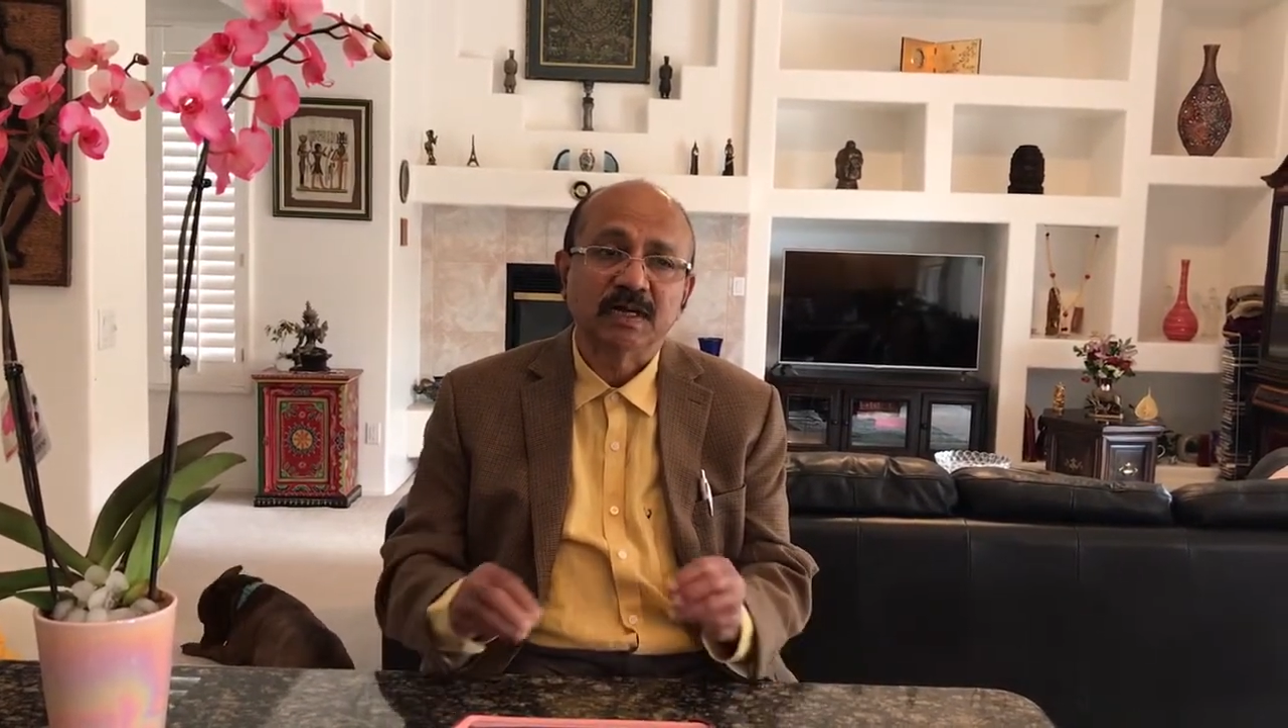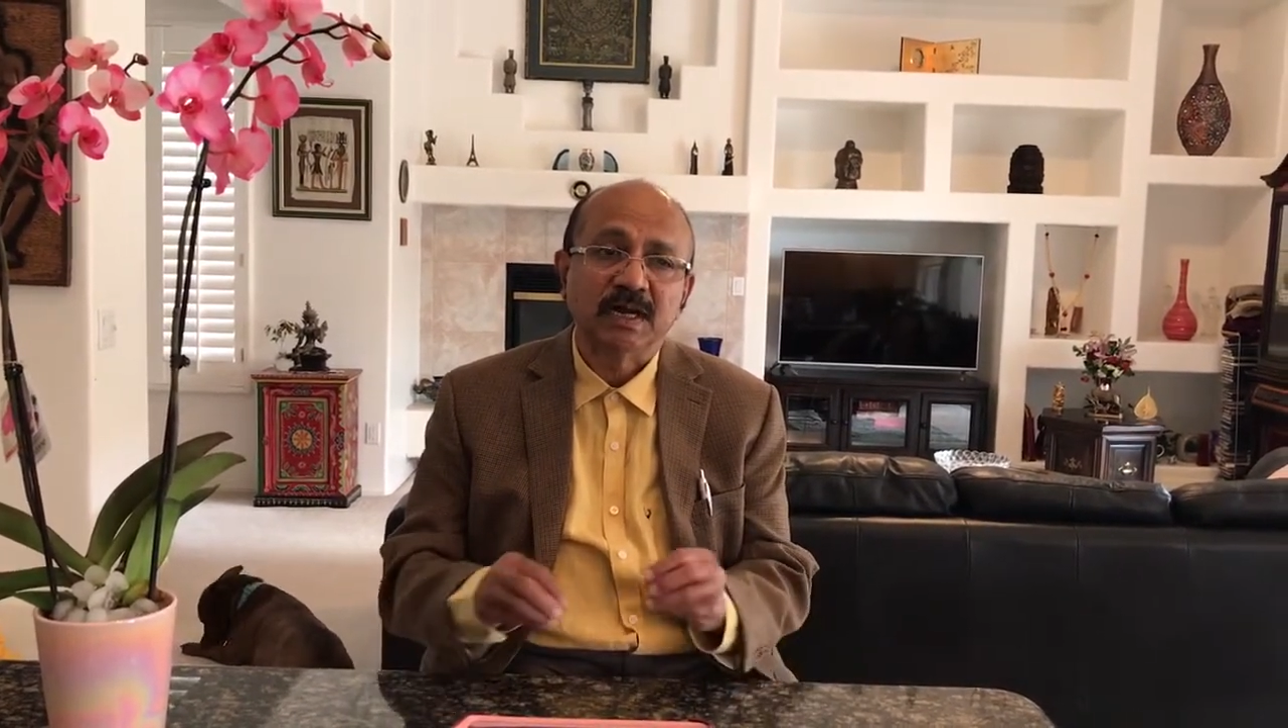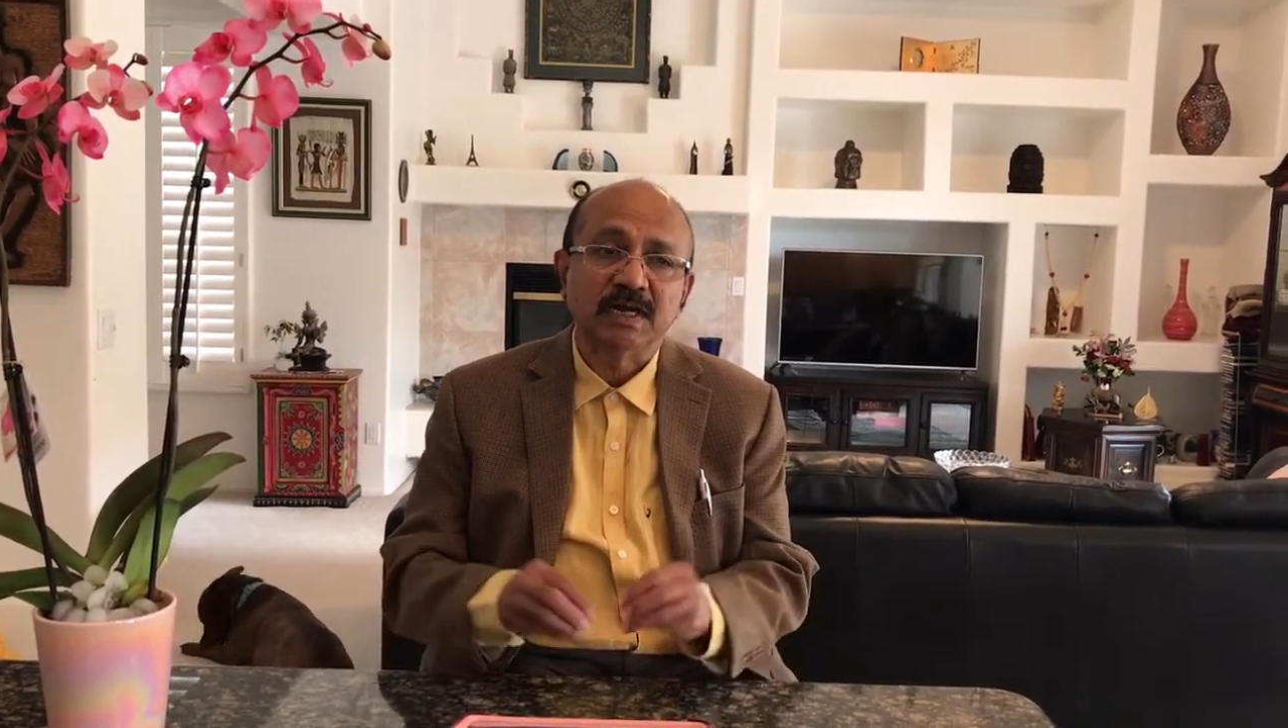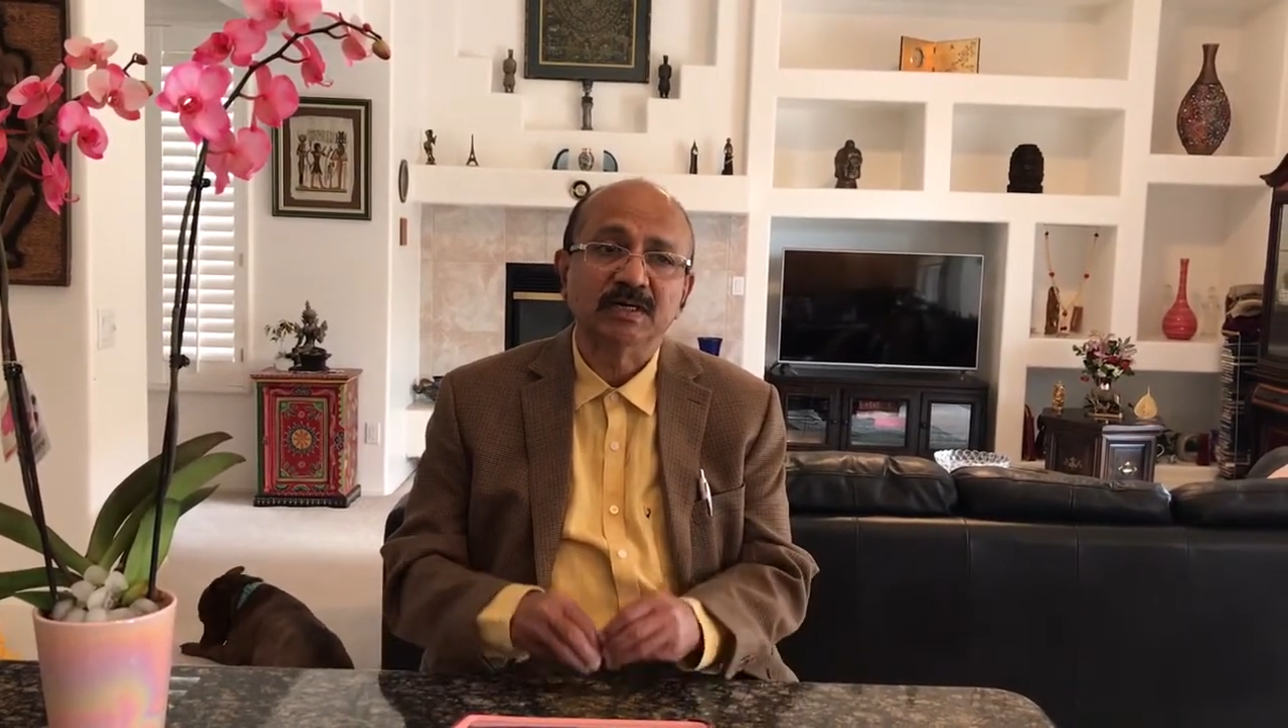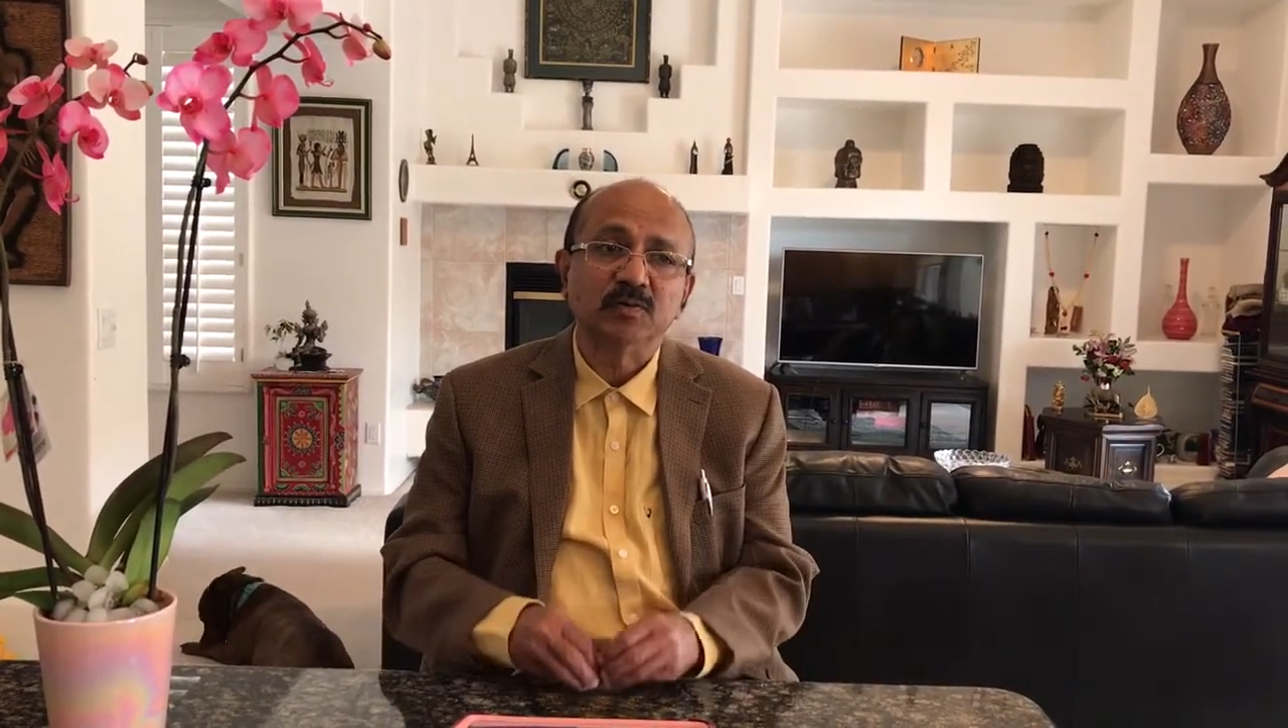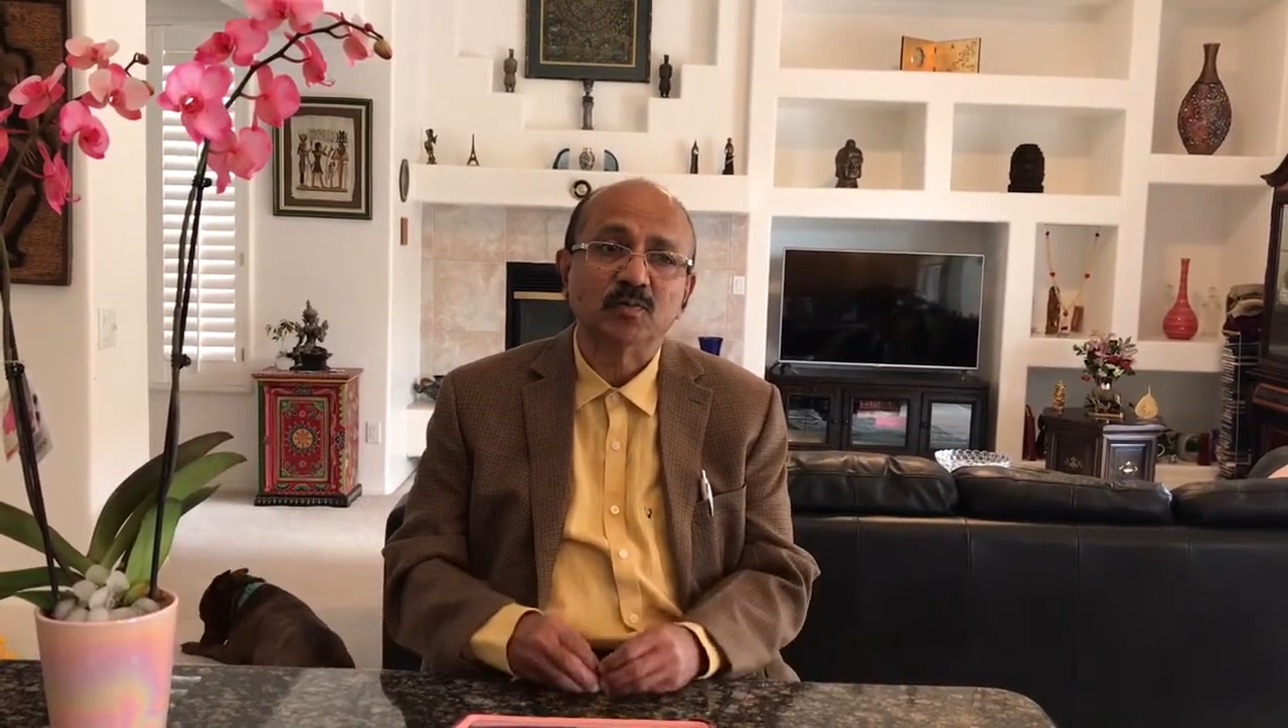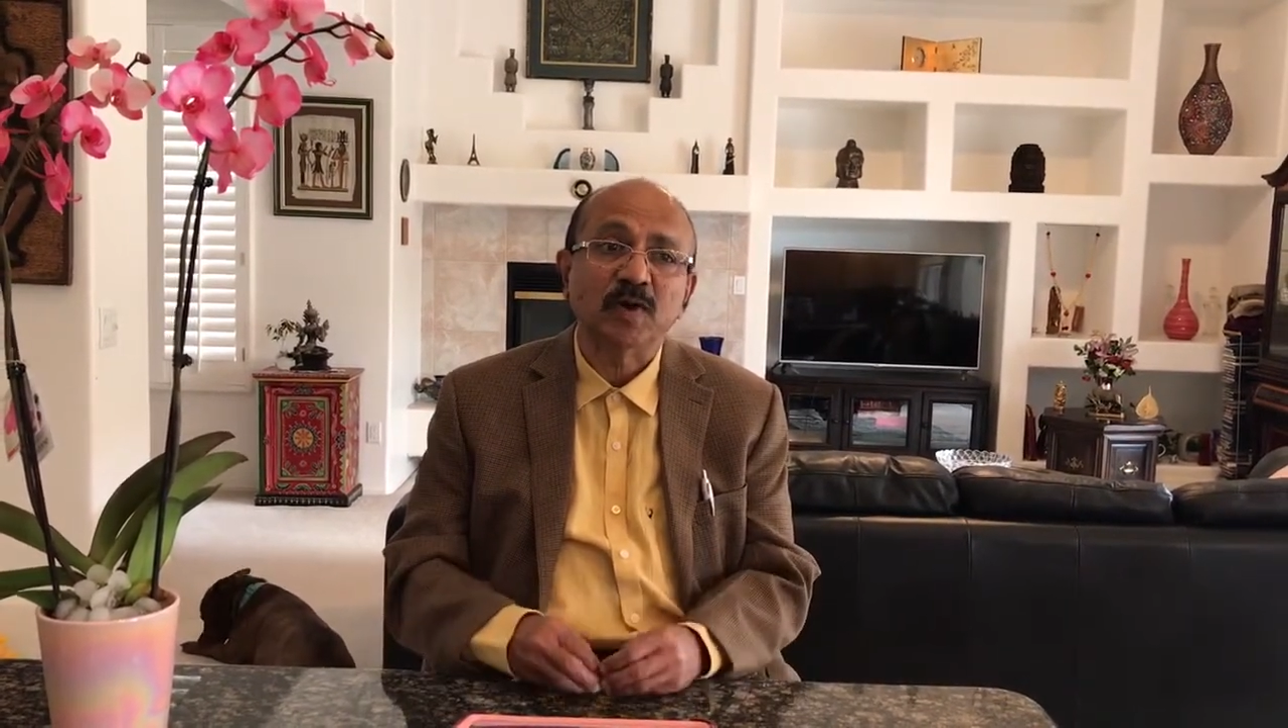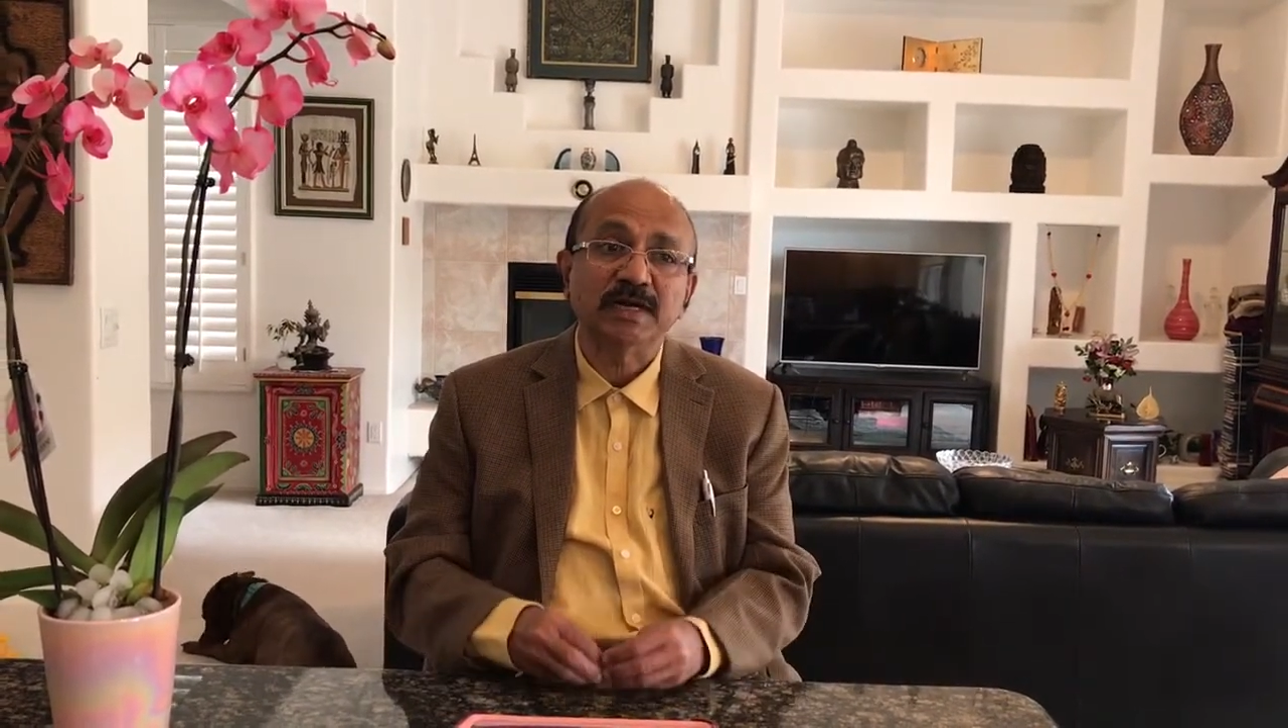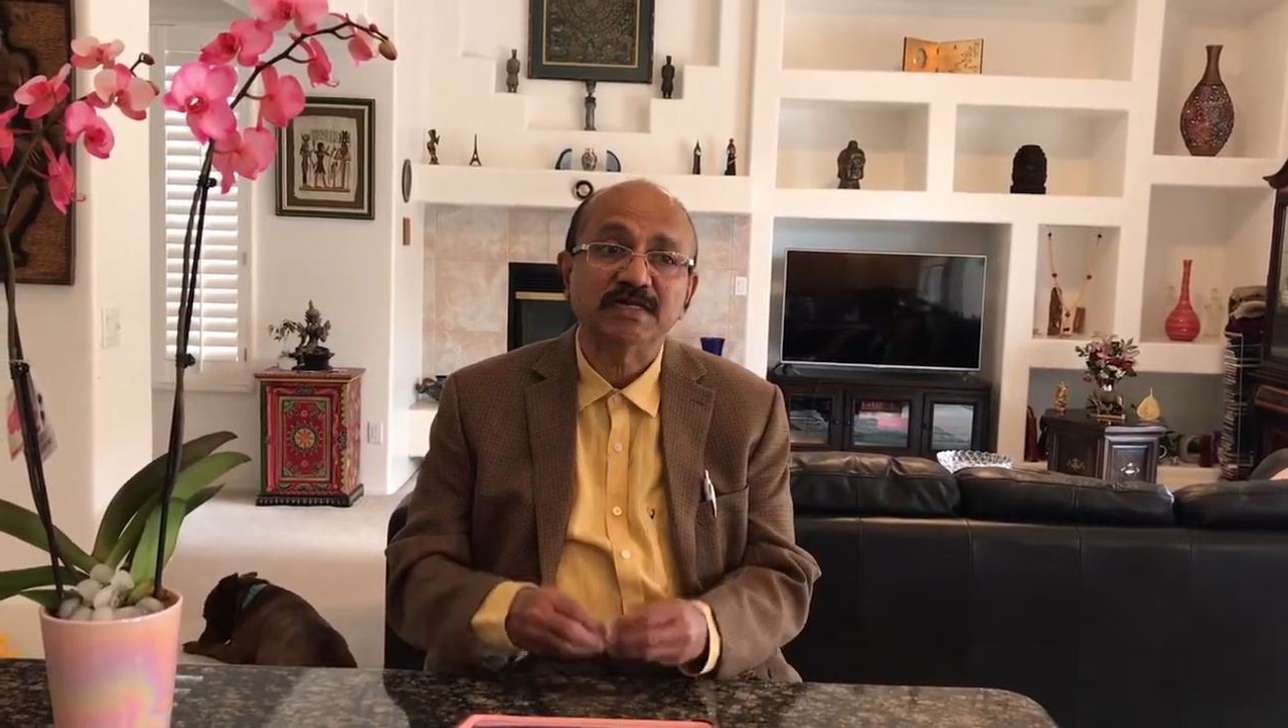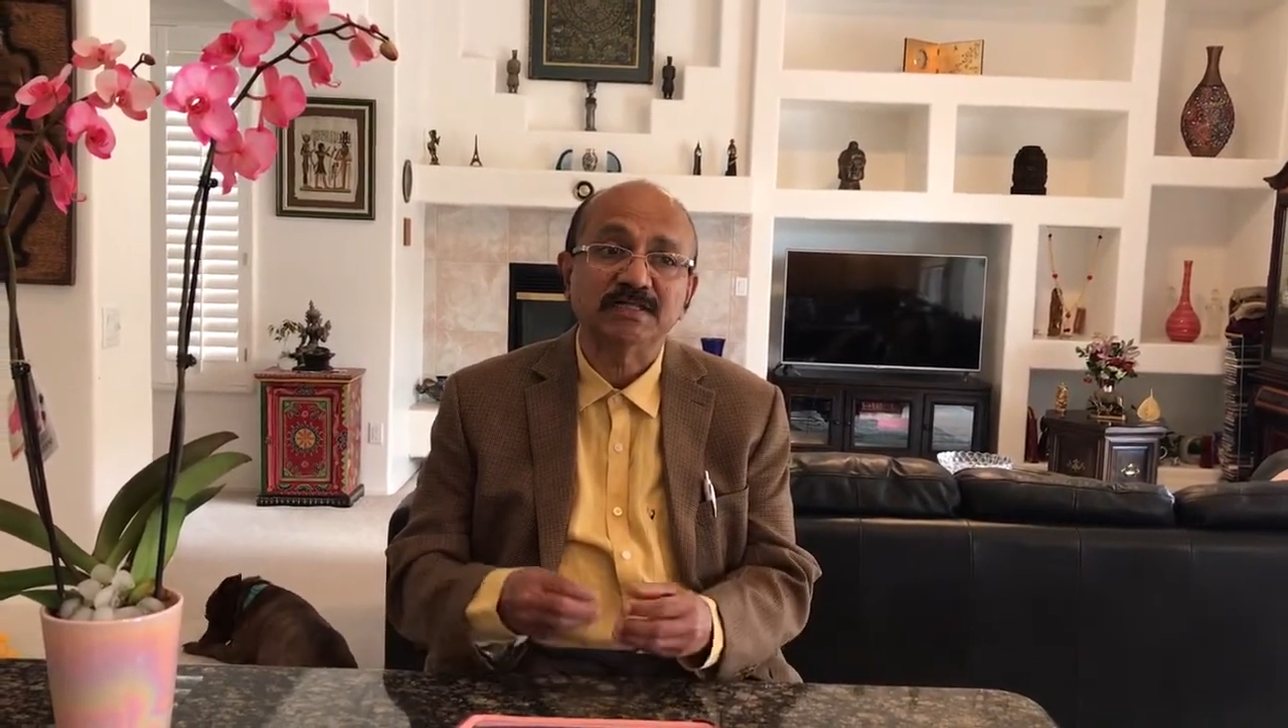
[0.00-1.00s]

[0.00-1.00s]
and what is